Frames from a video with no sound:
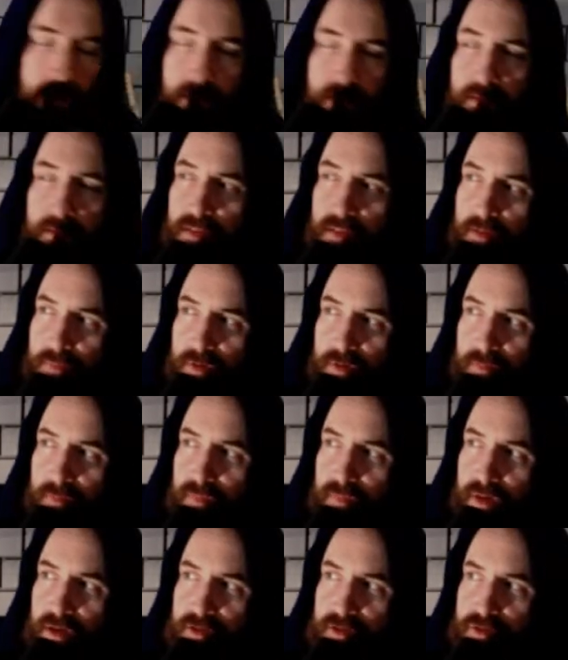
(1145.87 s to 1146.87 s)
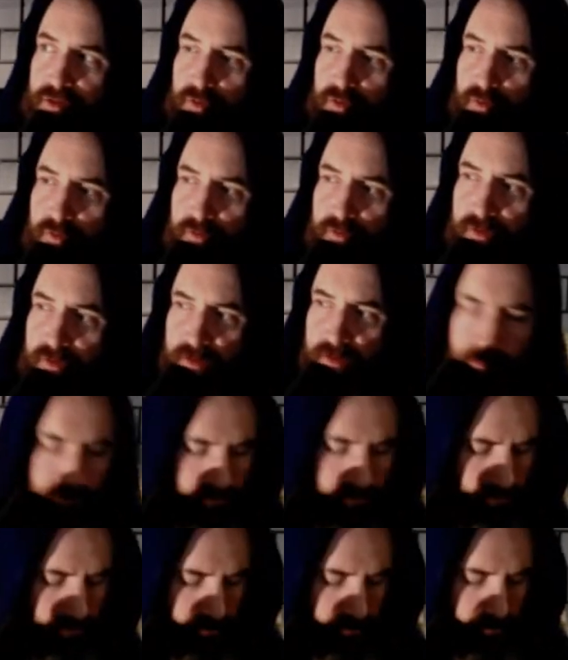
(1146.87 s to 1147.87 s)
That'd be a major chord right there.
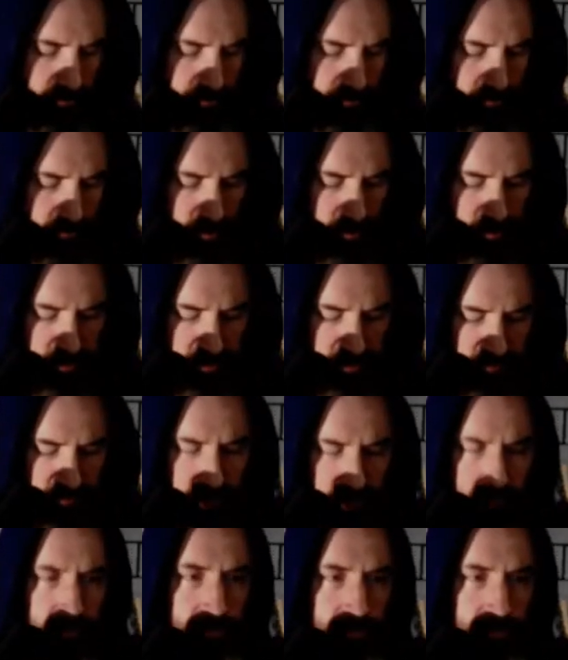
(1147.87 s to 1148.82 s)
What about this one?